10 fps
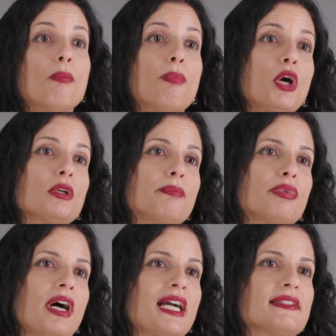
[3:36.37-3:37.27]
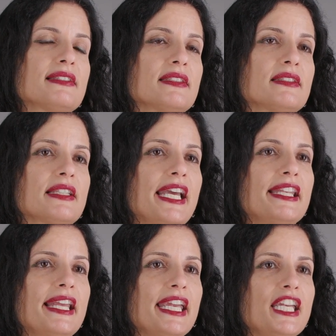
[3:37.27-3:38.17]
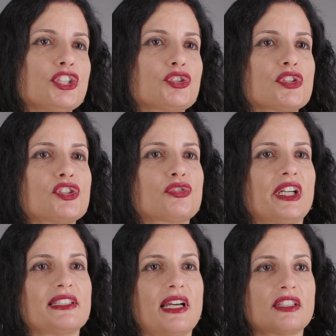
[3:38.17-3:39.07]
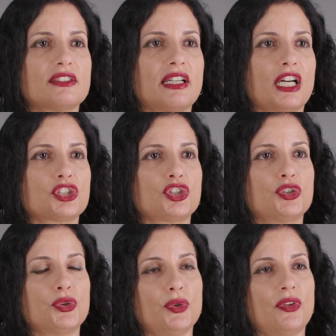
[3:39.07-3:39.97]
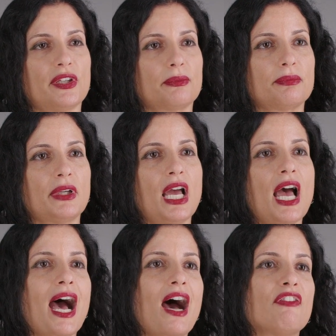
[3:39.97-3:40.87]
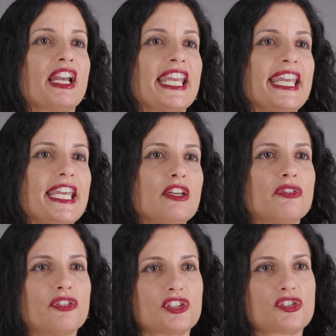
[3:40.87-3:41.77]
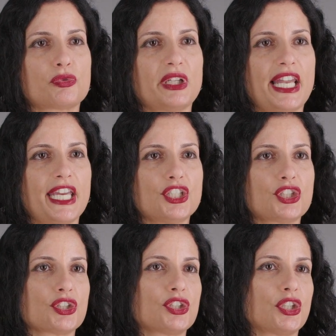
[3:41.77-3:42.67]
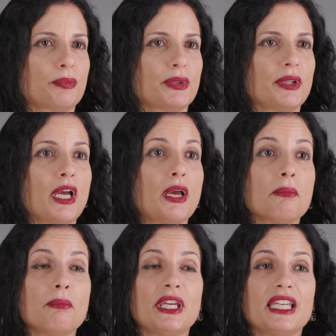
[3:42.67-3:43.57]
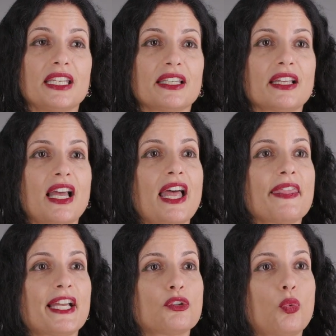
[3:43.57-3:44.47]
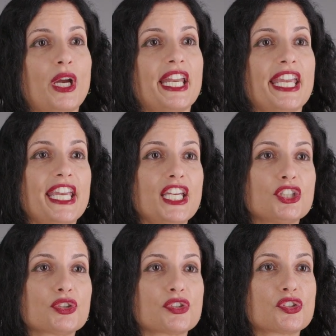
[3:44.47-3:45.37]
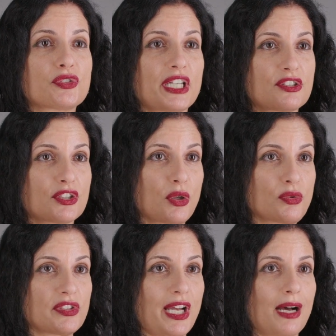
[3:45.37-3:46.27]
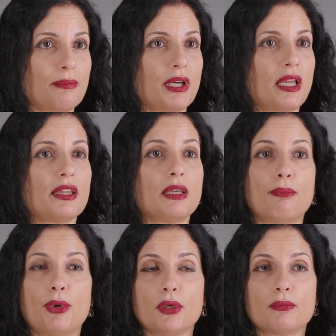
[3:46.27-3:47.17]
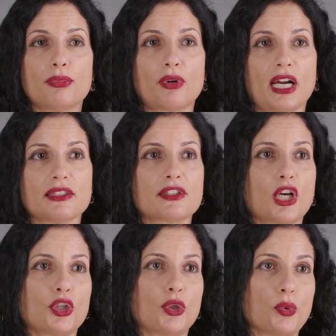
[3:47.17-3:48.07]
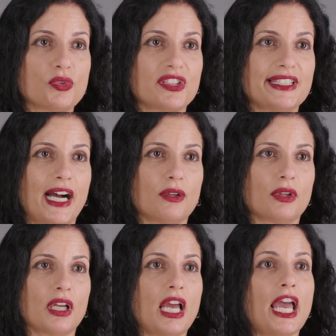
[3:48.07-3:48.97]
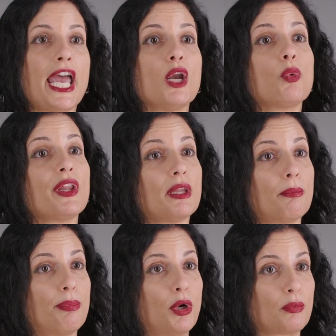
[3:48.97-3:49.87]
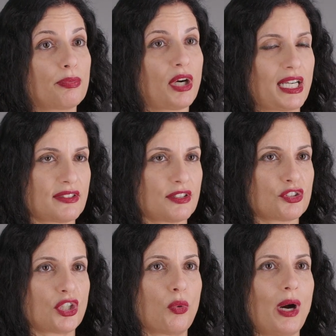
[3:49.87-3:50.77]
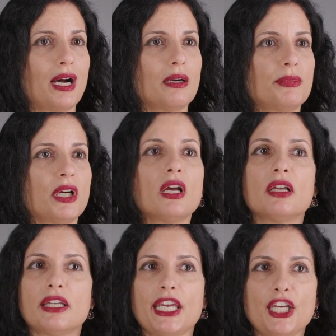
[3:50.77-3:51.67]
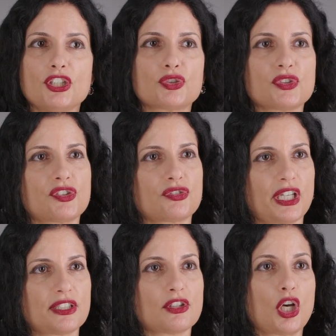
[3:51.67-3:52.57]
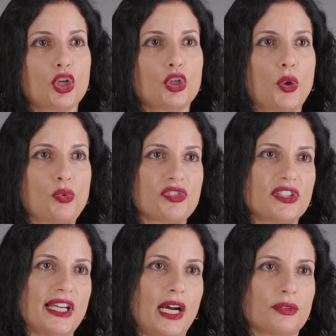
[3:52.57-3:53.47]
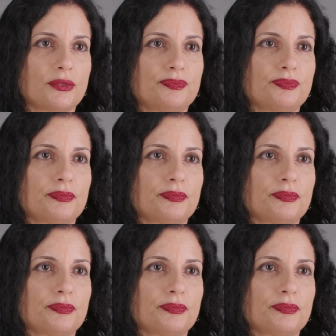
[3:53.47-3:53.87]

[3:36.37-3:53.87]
Bond prices and the interest rate attached to them have an inverse relationship, meaning that when interest rates goes up, the bond price goes down. And when the bond prices go up, the interest rates goes down.